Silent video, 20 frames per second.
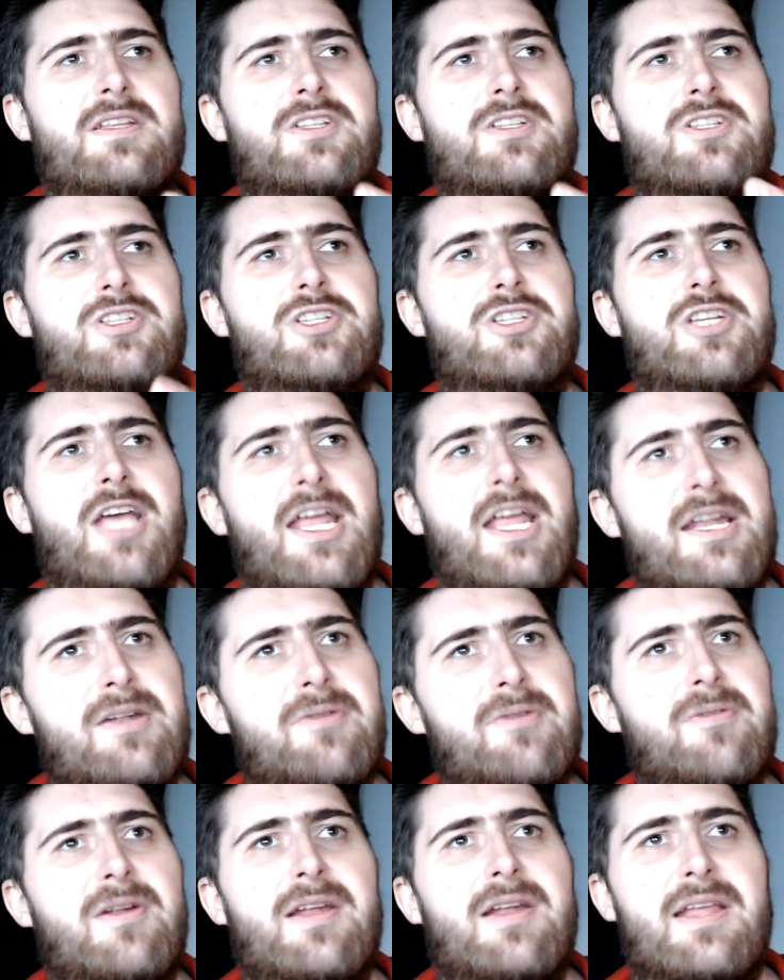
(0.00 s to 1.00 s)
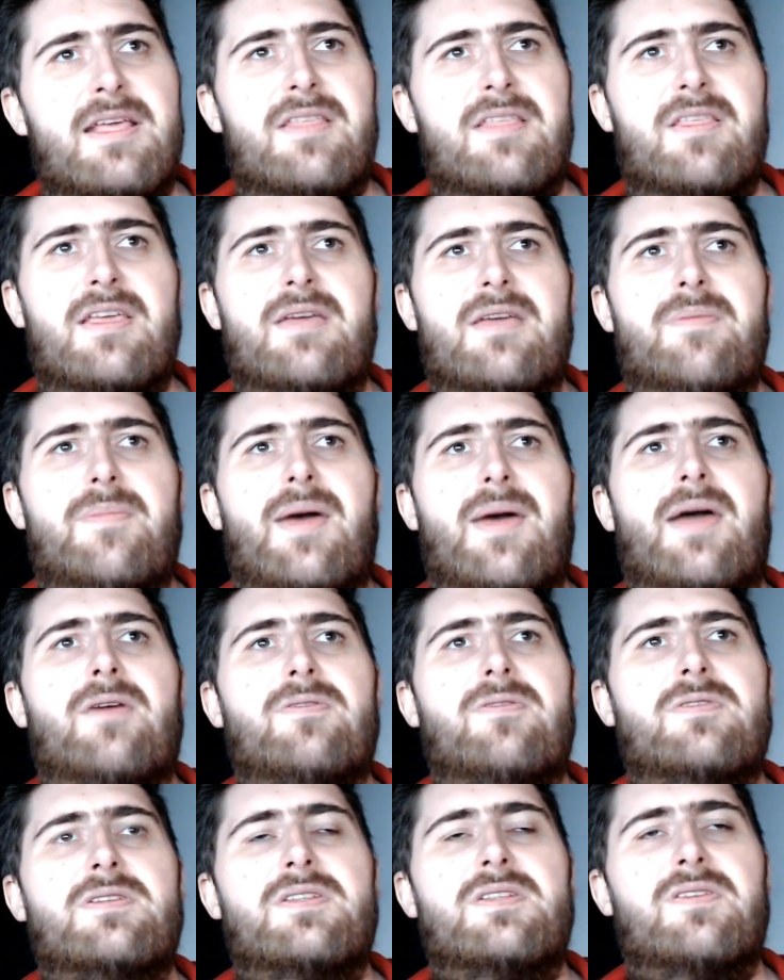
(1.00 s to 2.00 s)
generally the
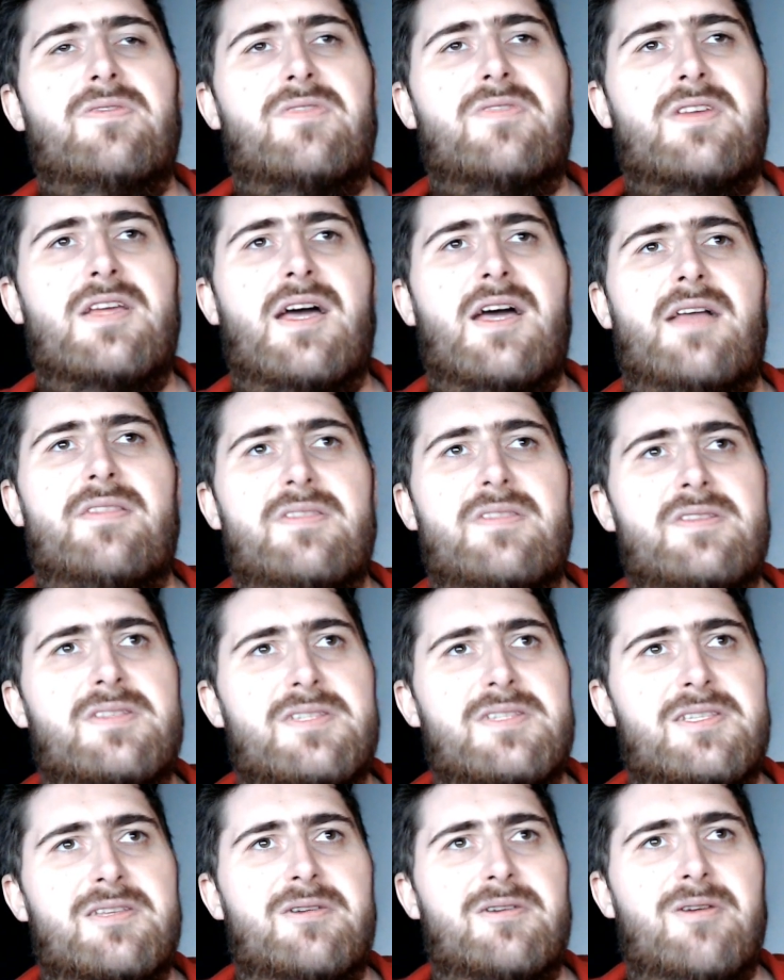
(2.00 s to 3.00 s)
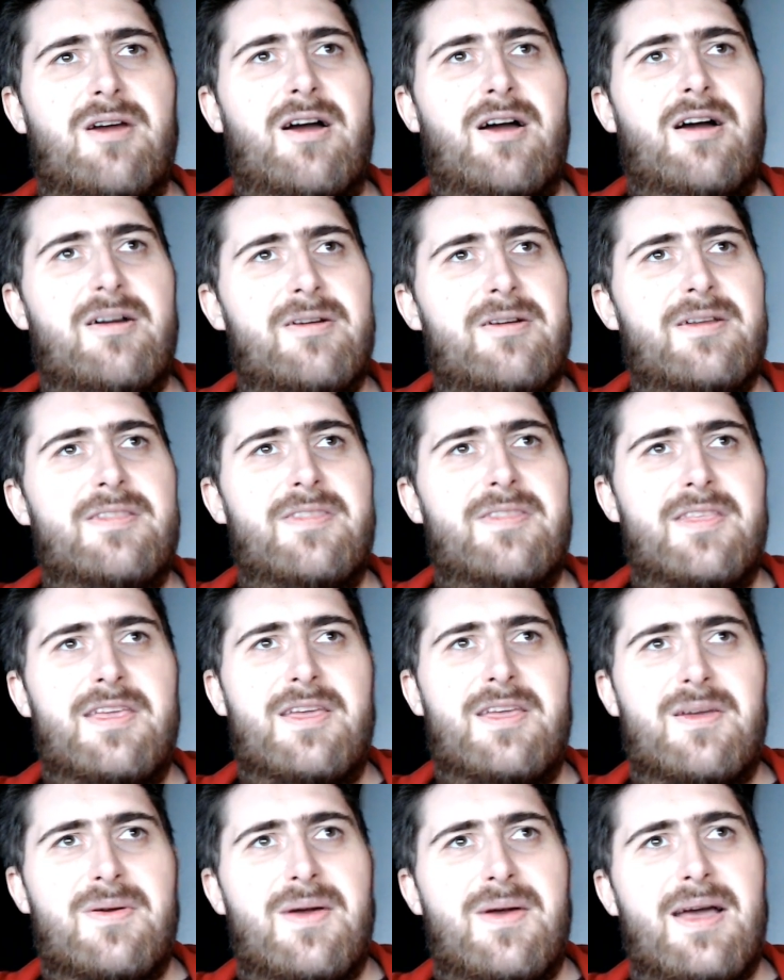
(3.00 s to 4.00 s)
amount of guns there are in the
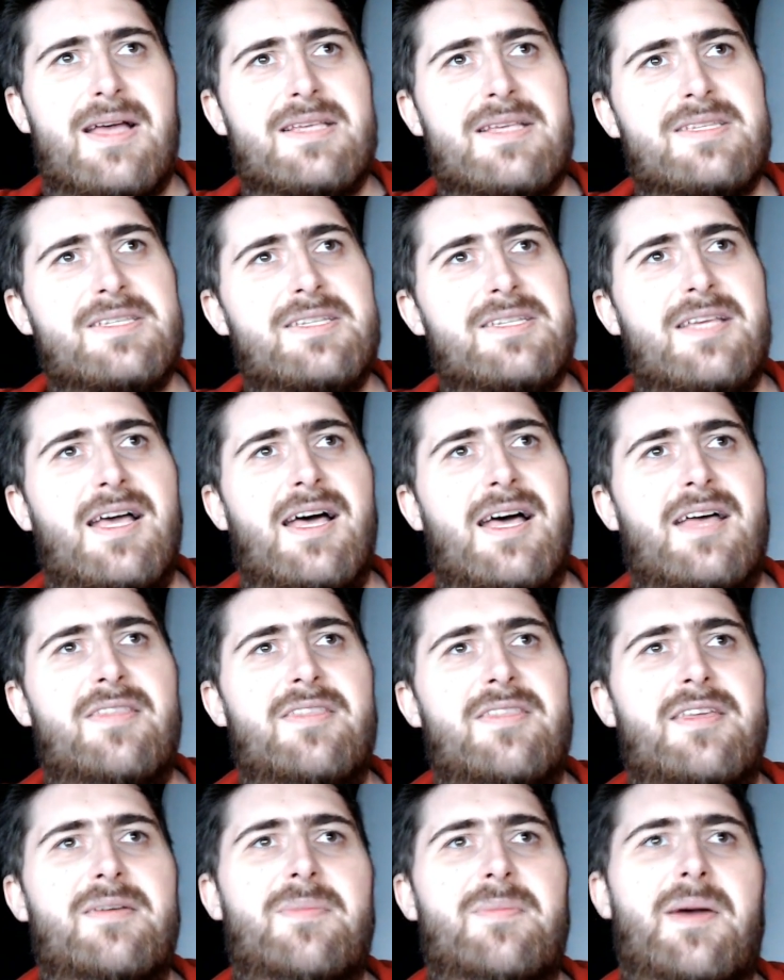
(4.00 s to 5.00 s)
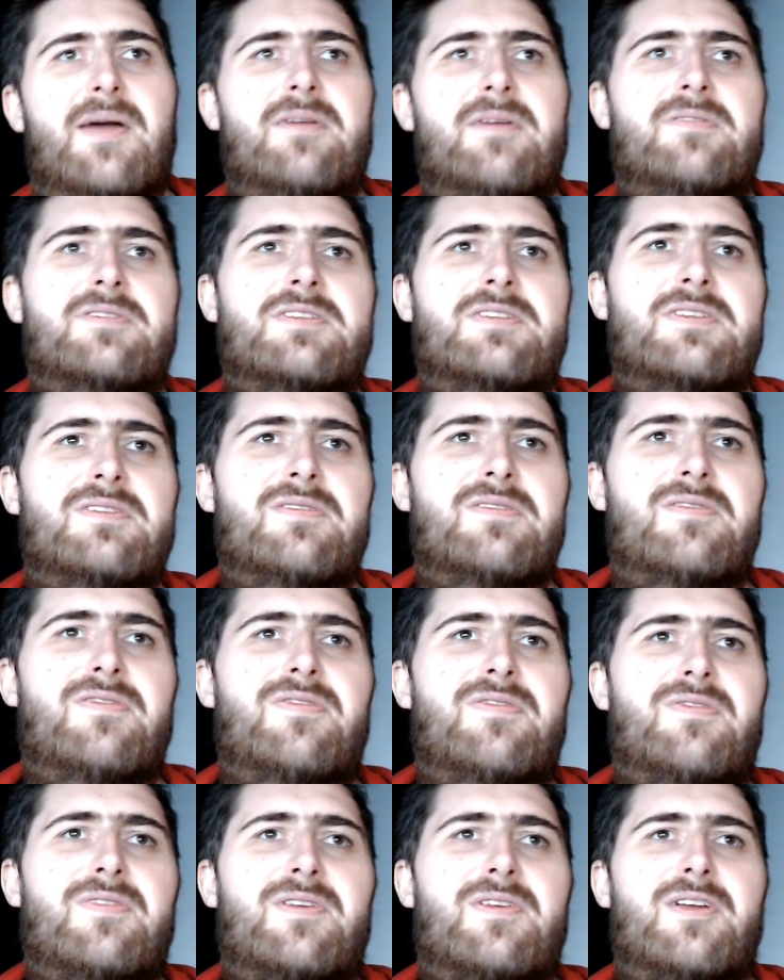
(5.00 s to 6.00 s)
US and the amount
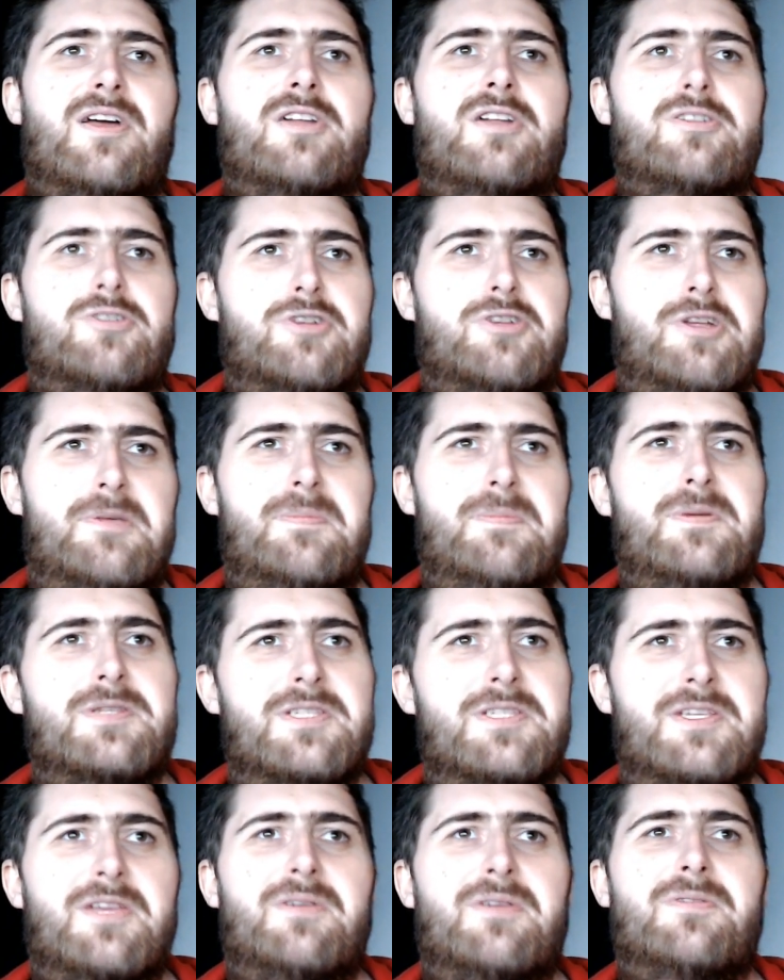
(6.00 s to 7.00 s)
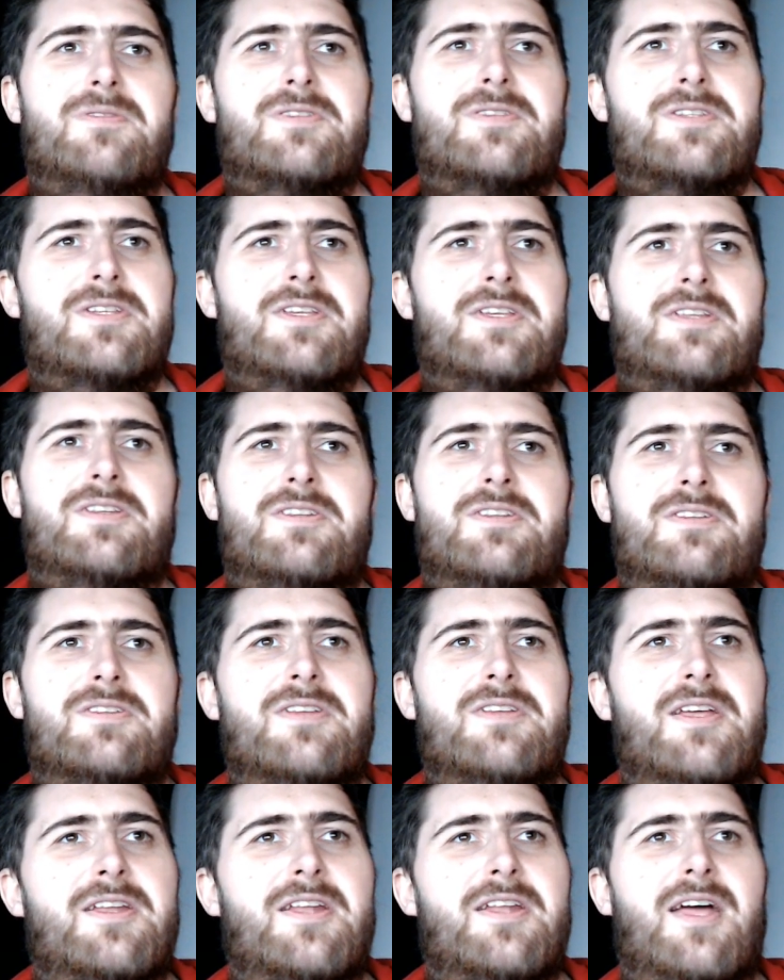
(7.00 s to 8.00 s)
of country pursuits and
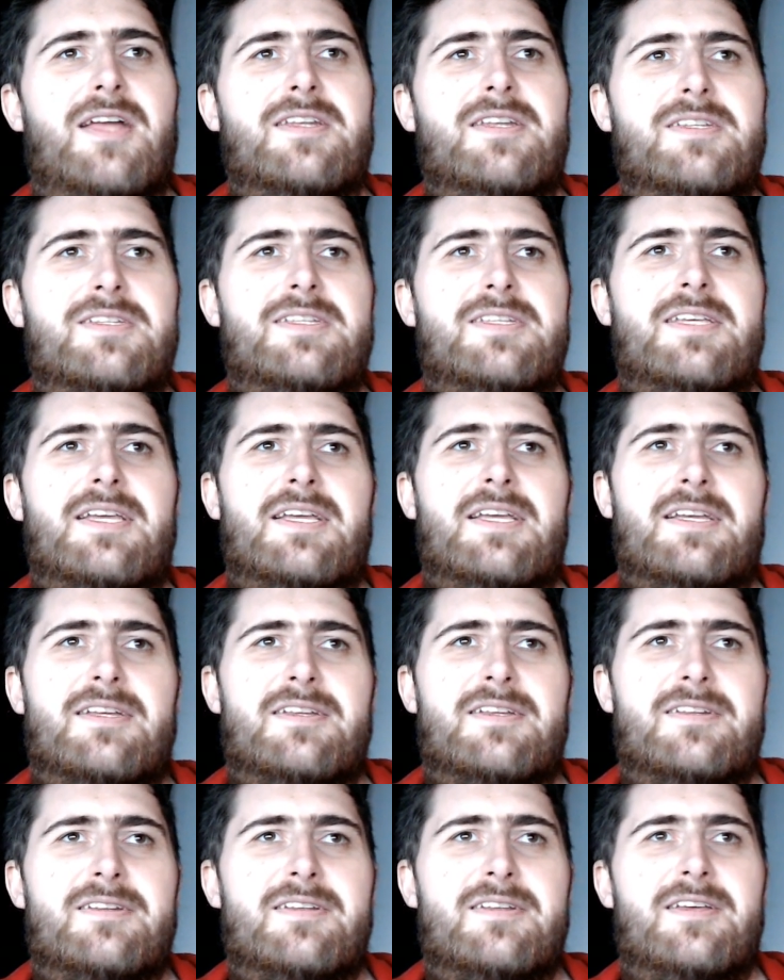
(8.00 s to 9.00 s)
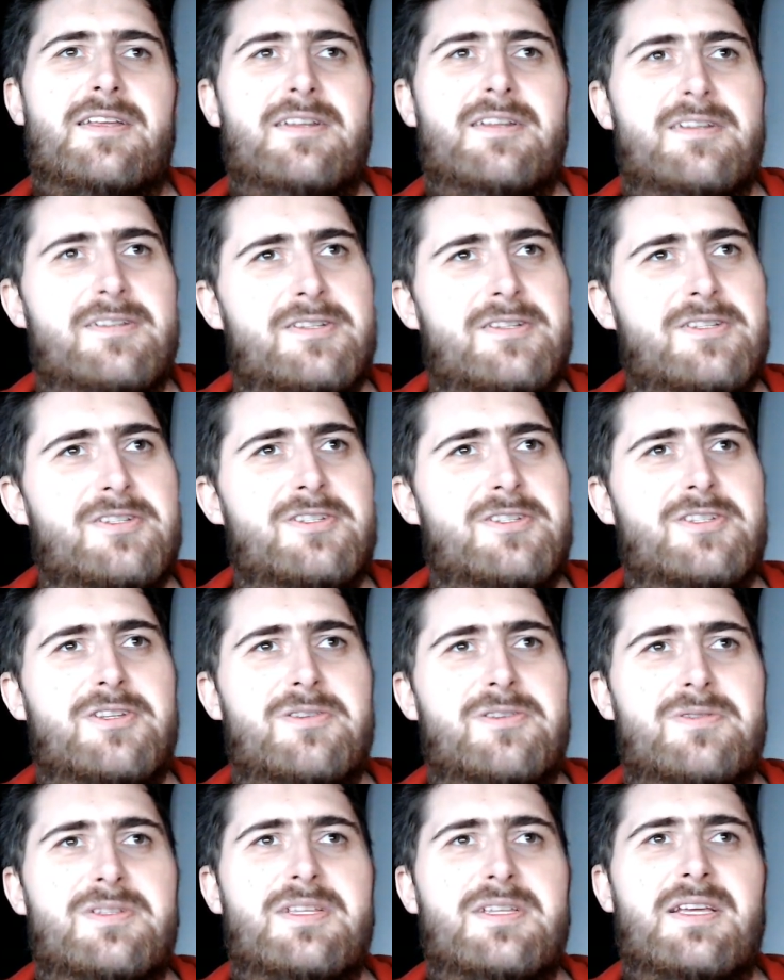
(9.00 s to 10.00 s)
hunting and
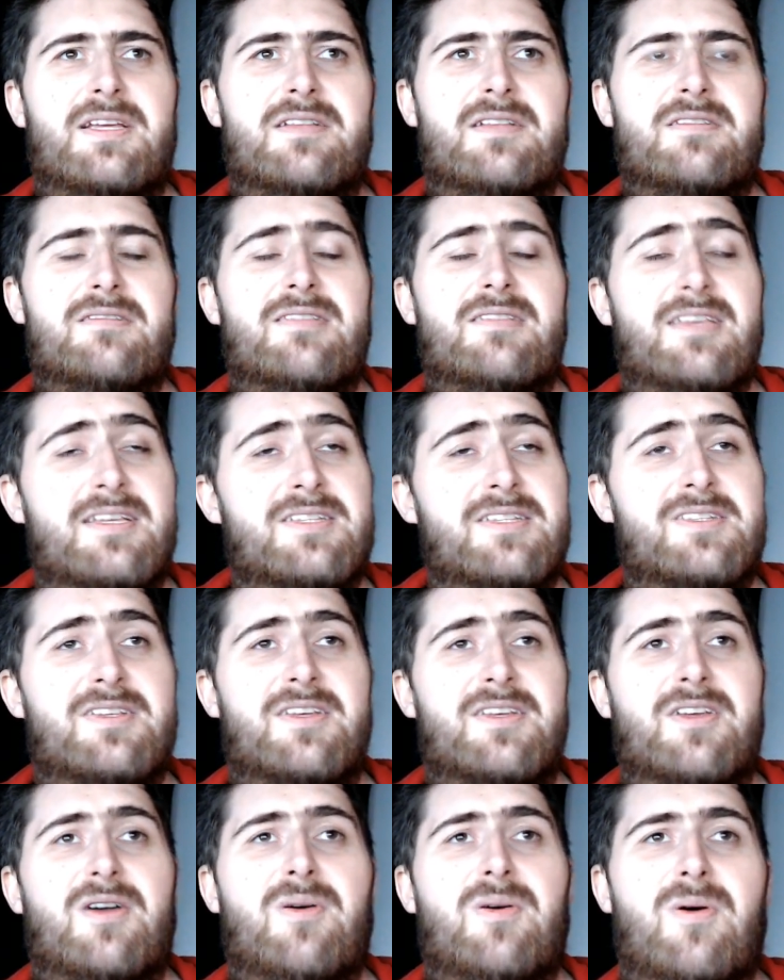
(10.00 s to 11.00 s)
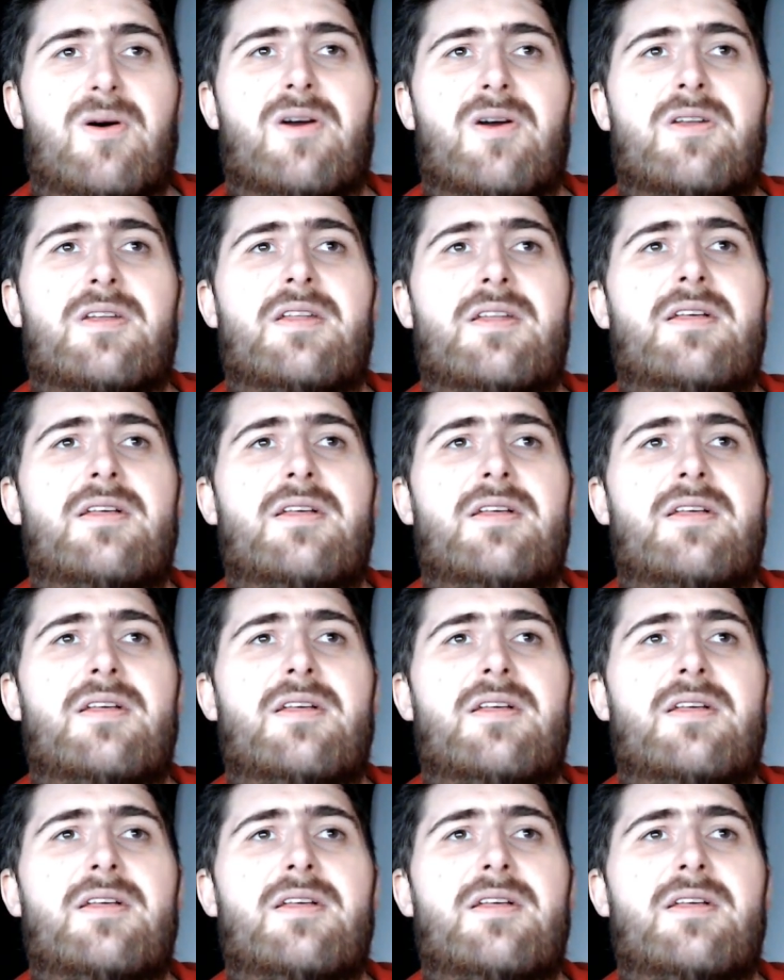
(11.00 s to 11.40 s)
shooting and things that go on